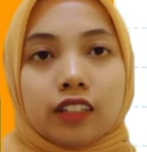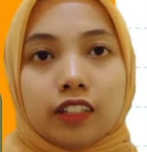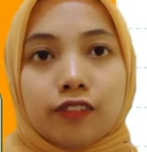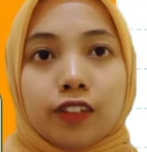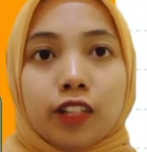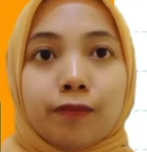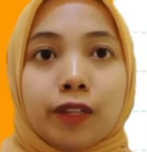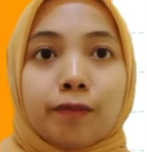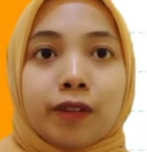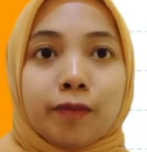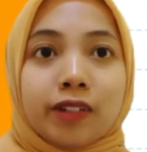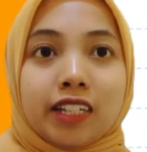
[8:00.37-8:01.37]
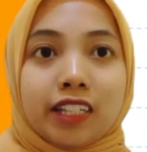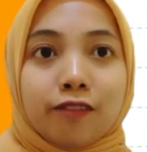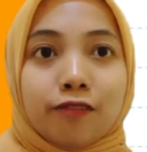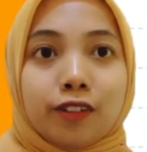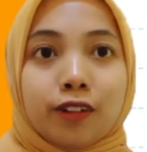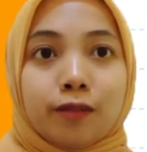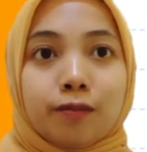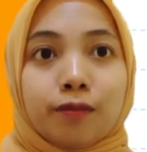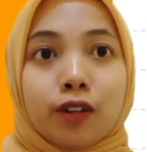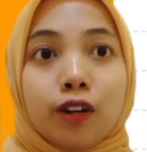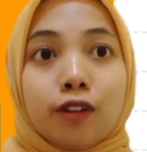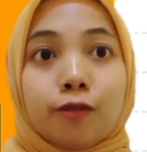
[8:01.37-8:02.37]
developing preliminary form
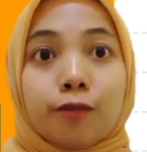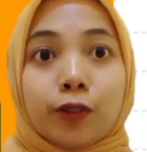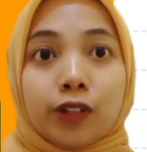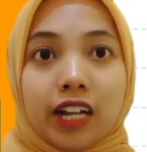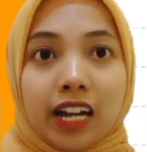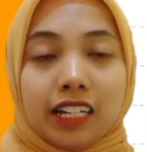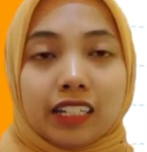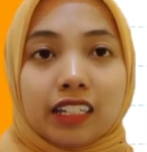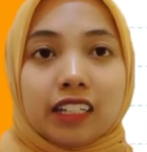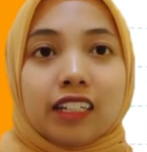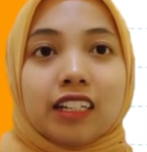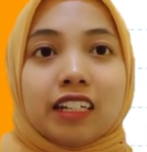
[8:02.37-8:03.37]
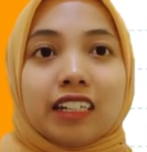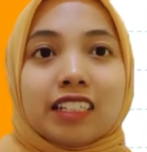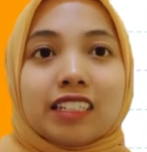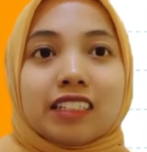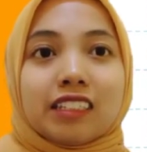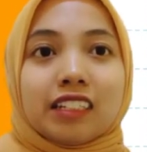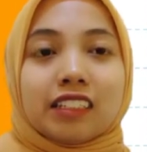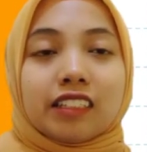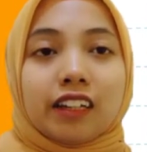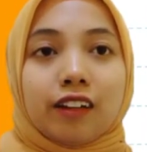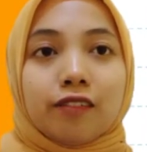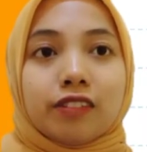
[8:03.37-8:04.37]
of product. Researchers
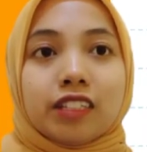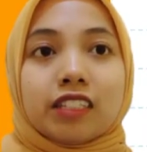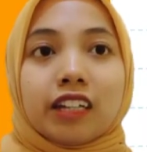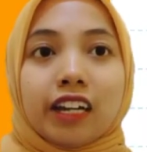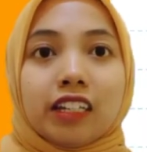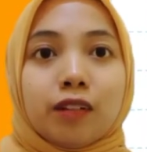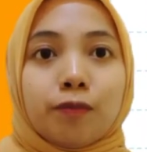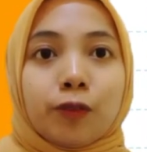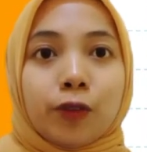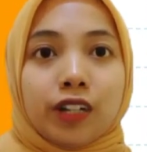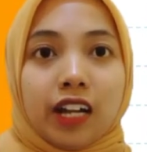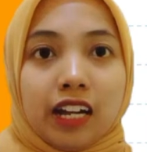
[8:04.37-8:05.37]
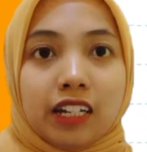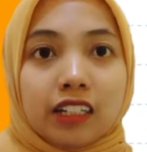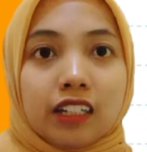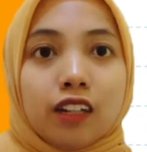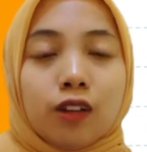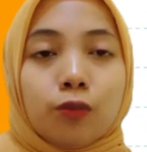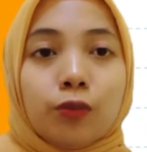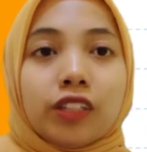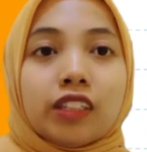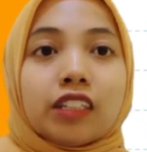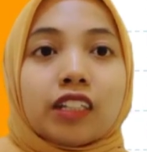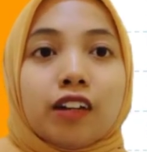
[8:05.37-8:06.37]
have designed a product
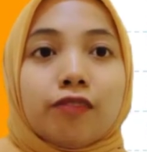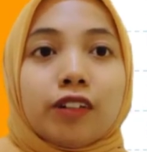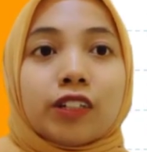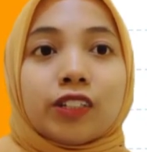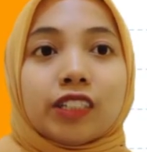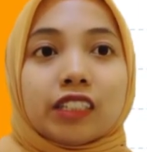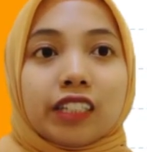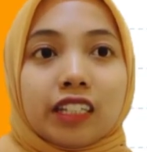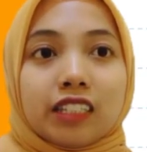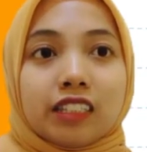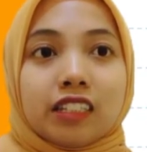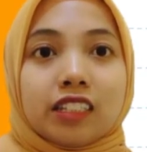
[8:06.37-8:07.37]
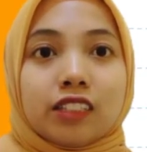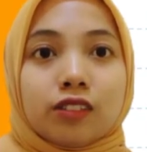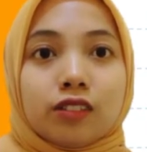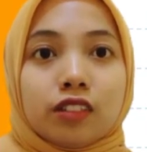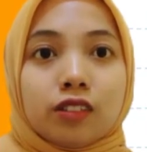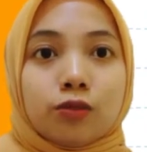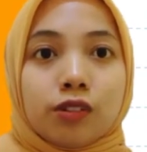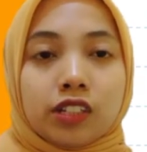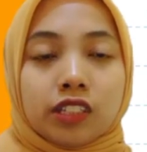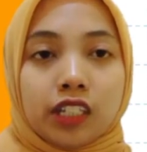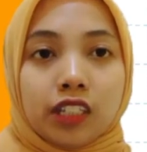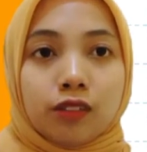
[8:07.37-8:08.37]
with the cover contains their students'
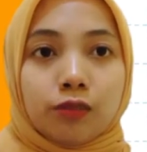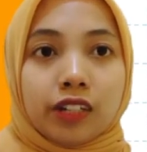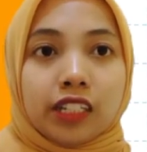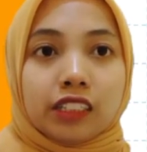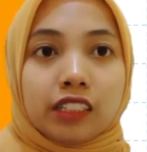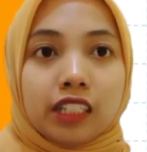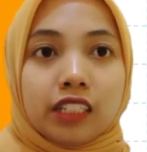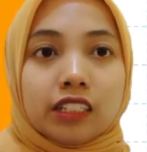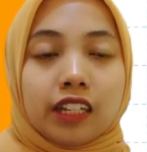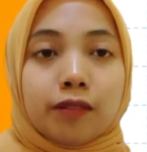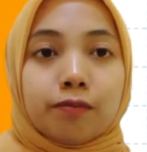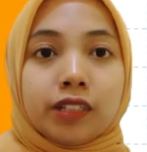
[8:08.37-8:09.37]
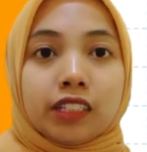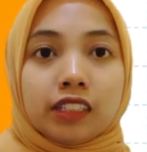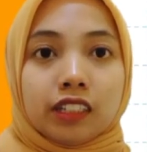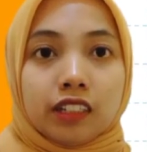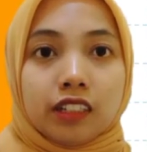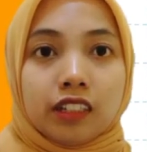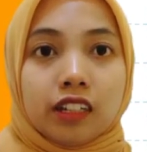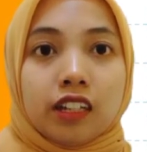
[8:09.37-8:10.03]
worksheet, writings, and picture